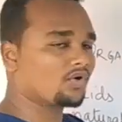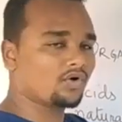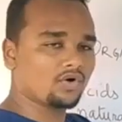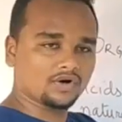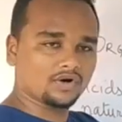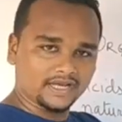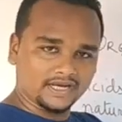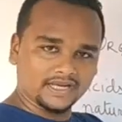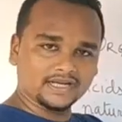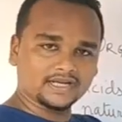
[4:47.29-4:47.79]

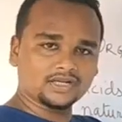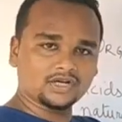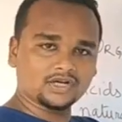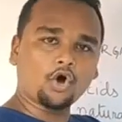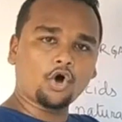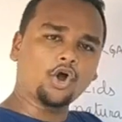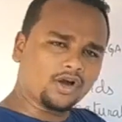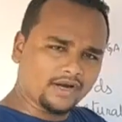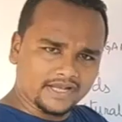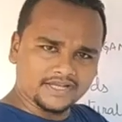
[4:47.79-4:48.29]
organic
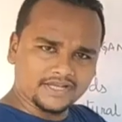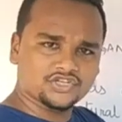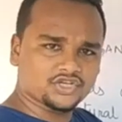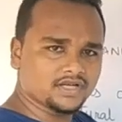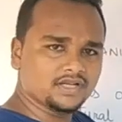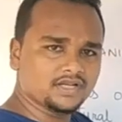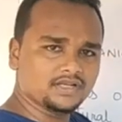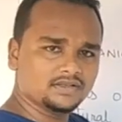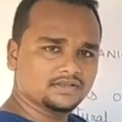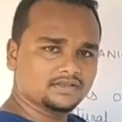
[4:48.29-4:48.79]
or
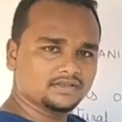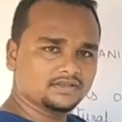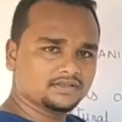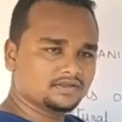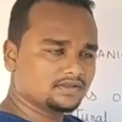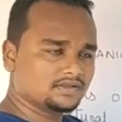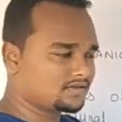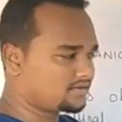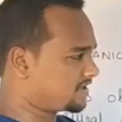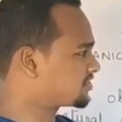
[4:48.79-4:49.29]
natural.
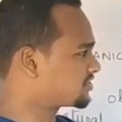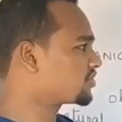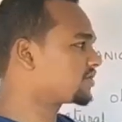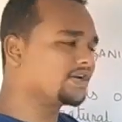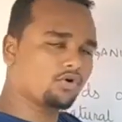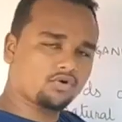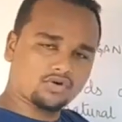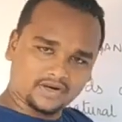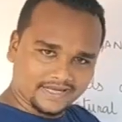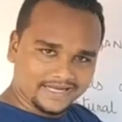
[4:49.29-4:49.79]
Naturally
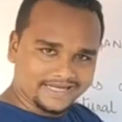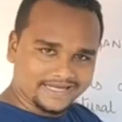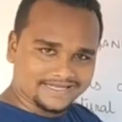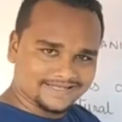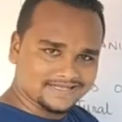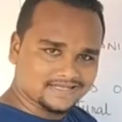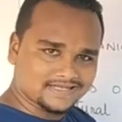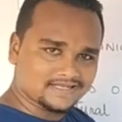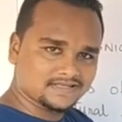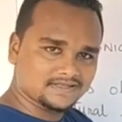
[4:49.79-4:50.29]
occurring
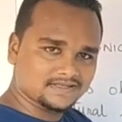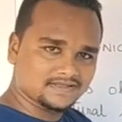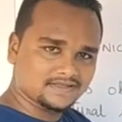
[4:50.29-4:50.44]
acids